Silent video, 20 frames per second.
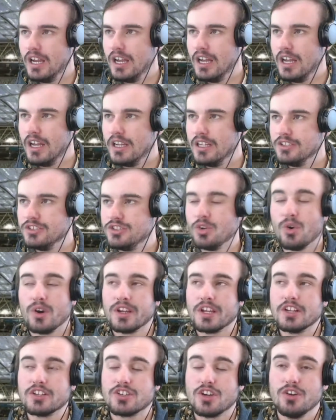enjoying
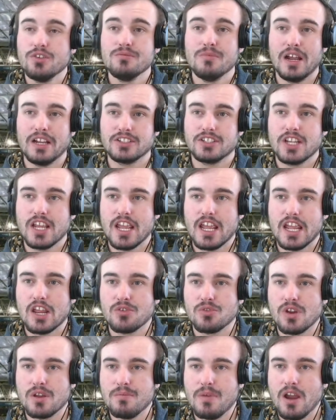it too much here.
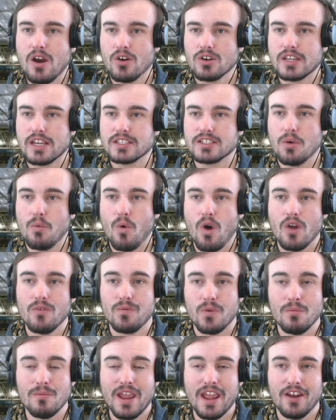Henry Bell kicks a
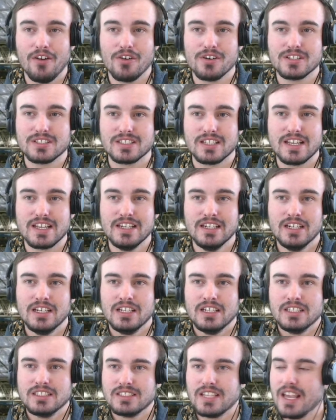woeful man, honestly.
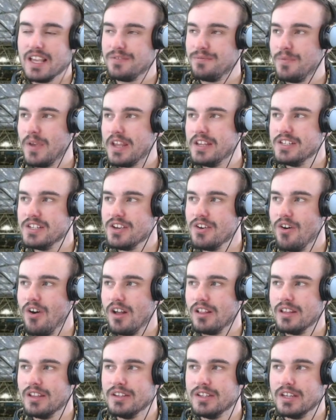Says Fiji
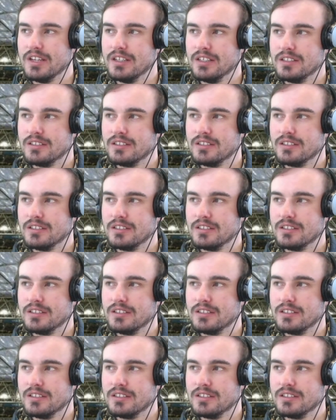Islander.